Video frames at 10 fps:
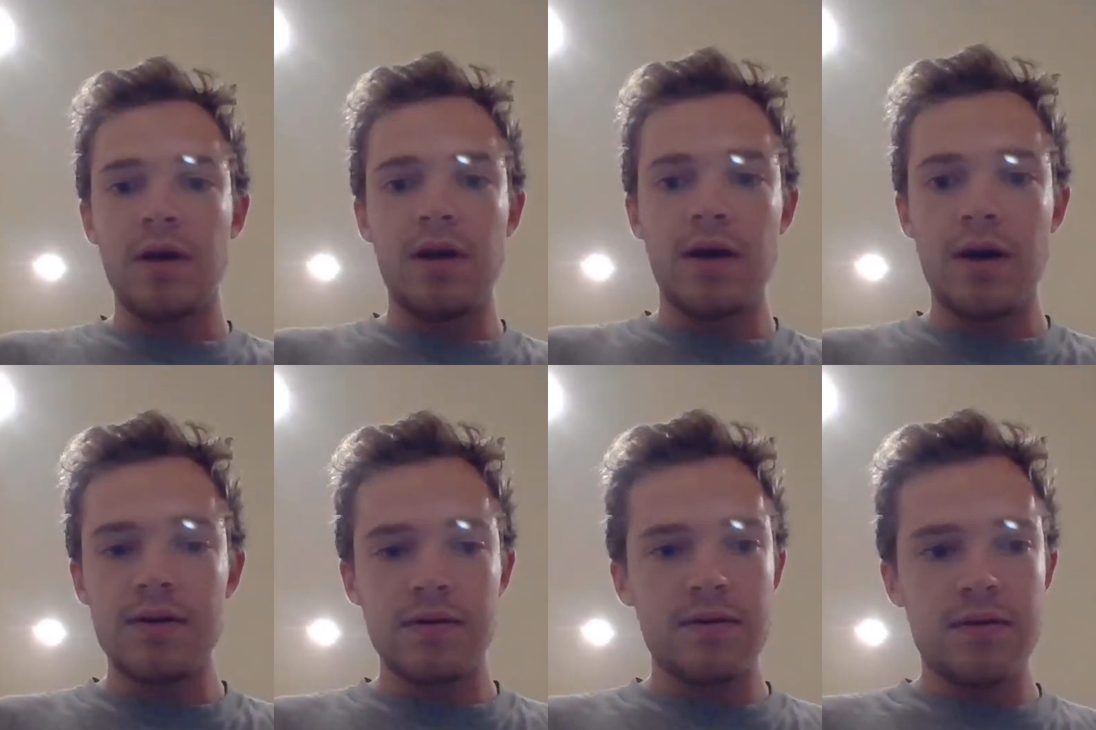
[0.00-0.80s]
Hey
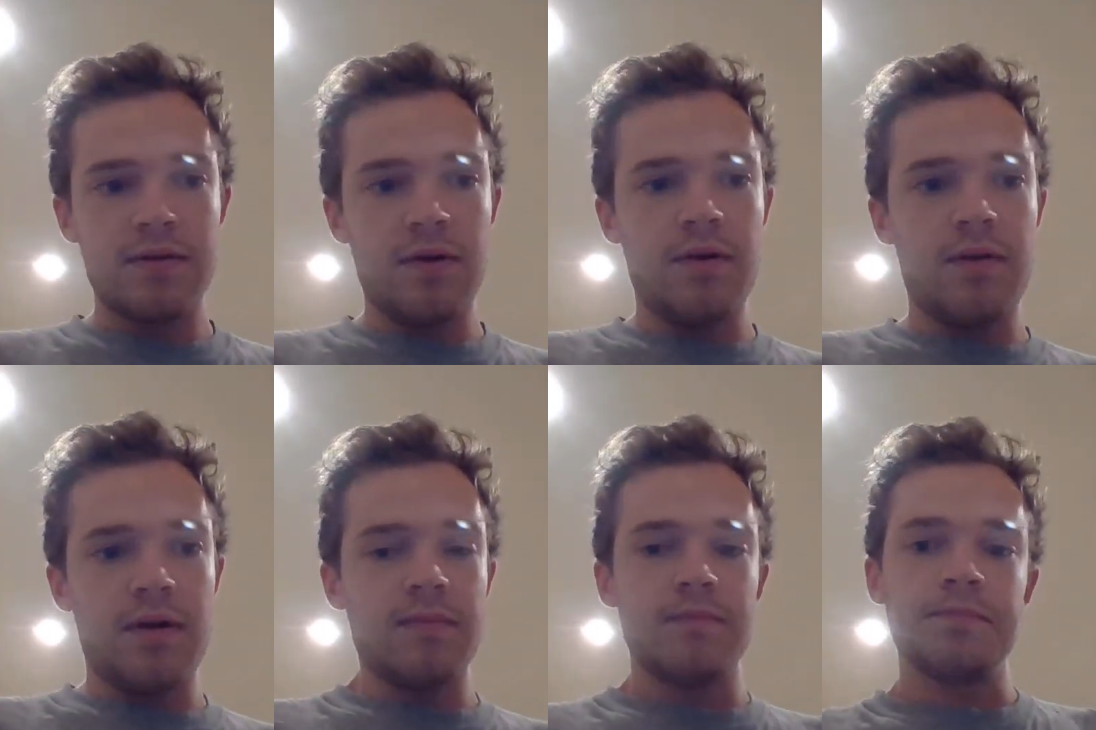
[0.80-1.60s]
guys,
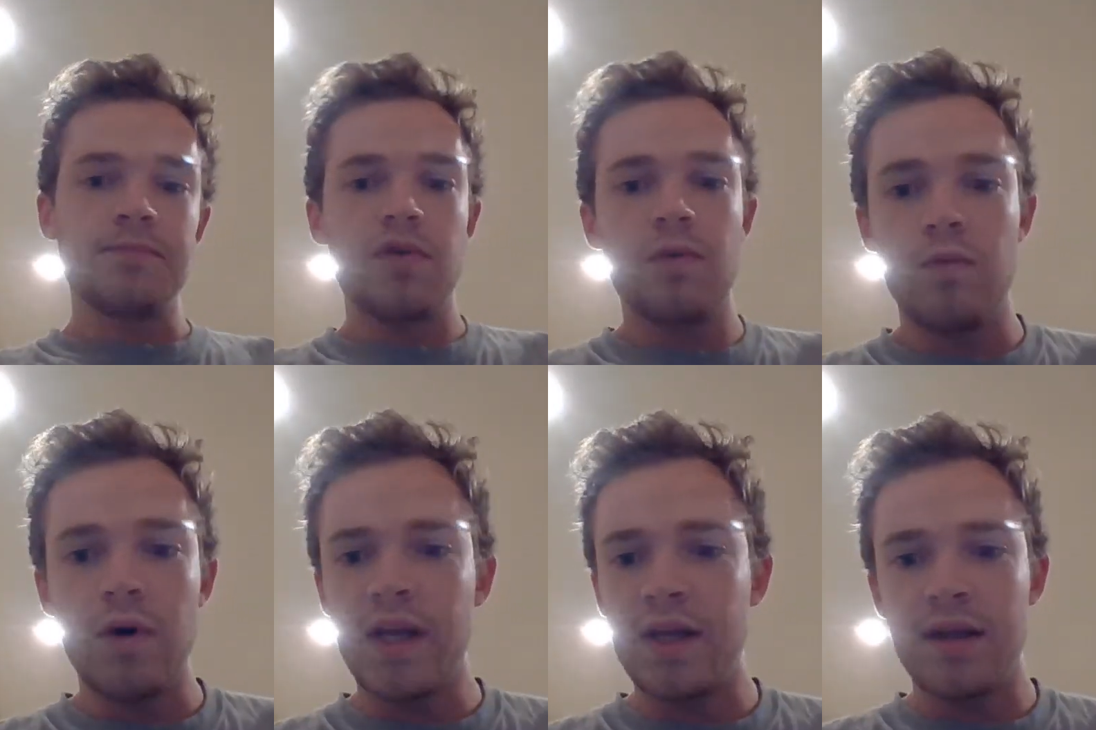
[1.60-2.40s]

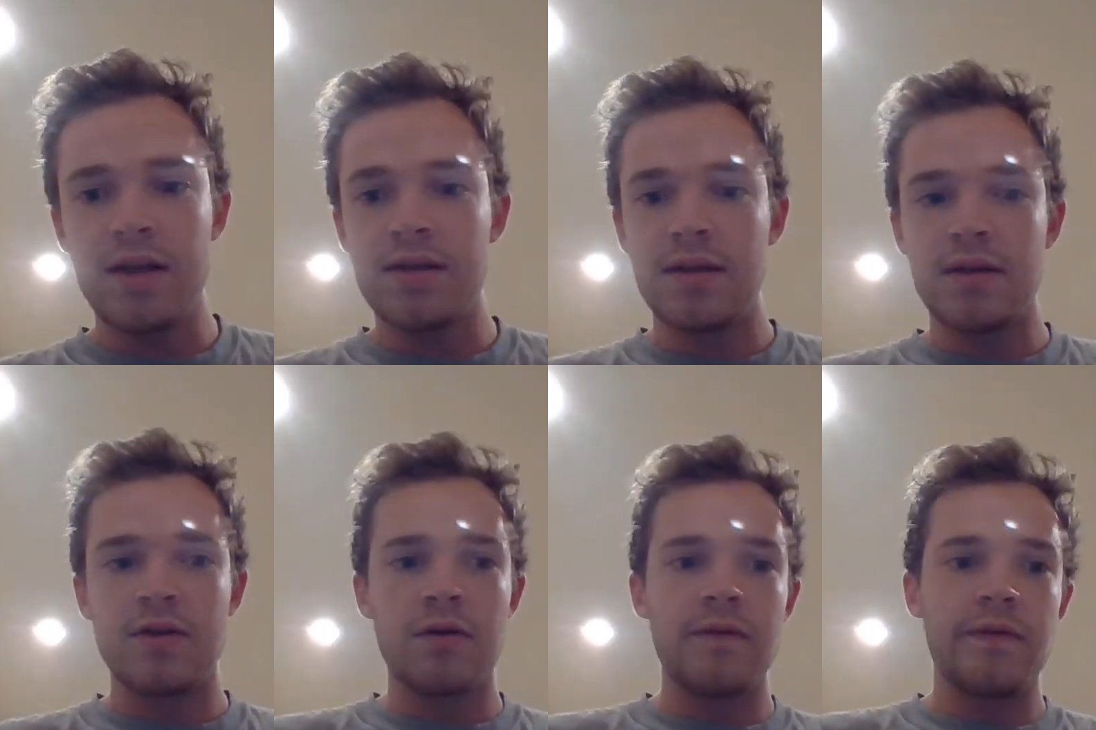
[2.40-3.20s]
what is
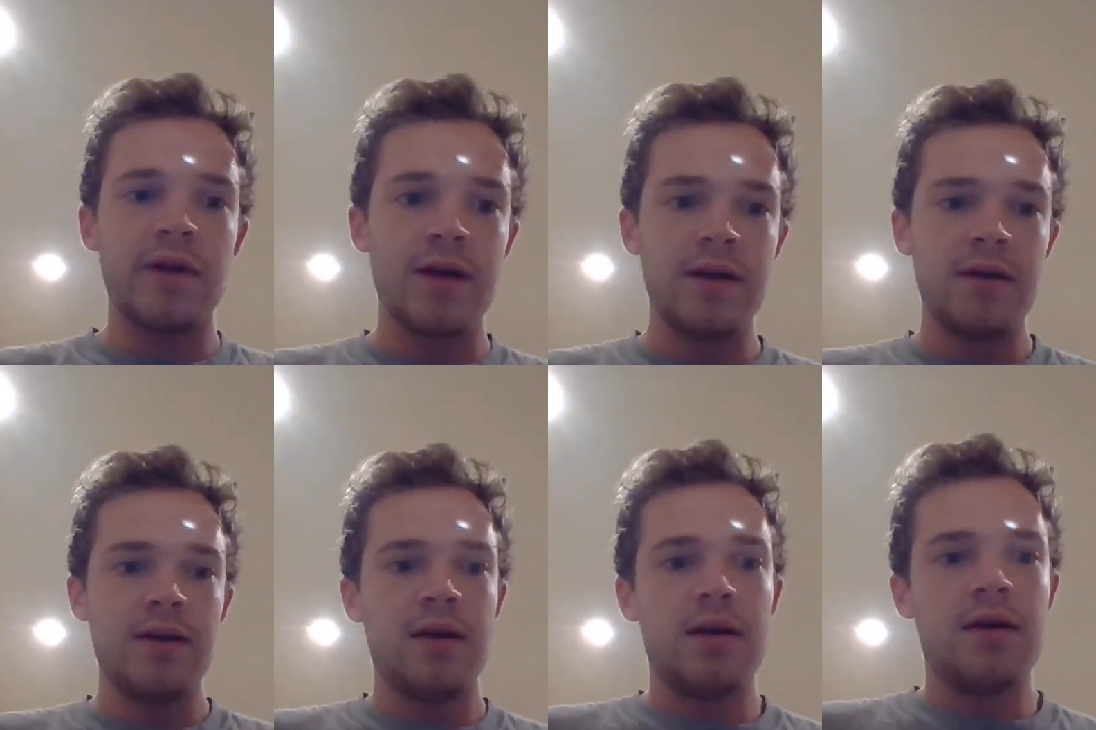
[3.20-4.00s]
internal validity?